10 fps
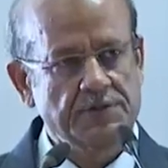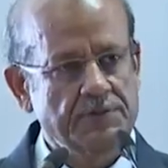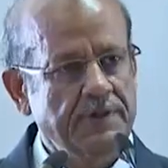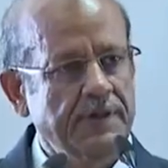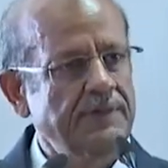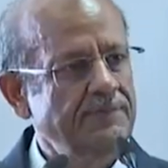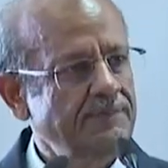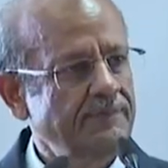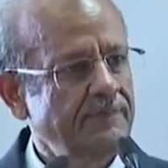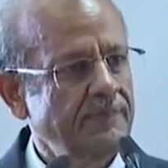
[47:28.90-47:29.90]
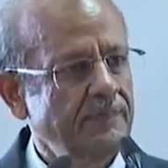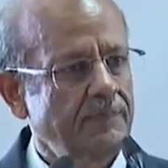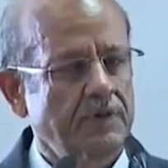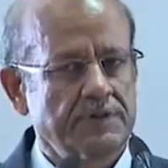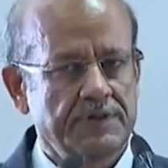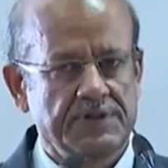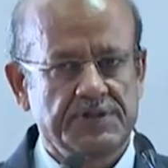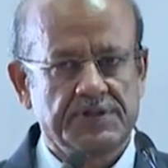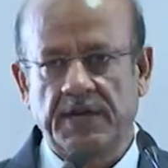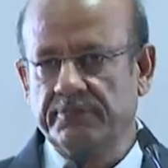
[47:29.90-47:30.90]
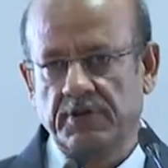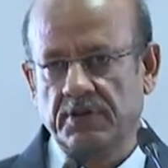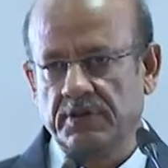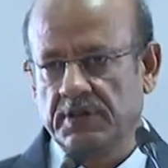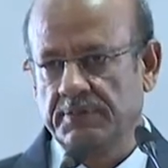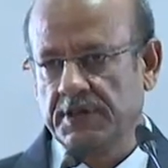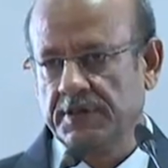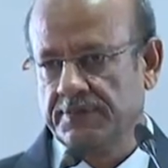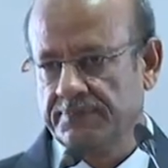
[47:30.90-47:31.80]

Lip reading: you can, because this time will not come again.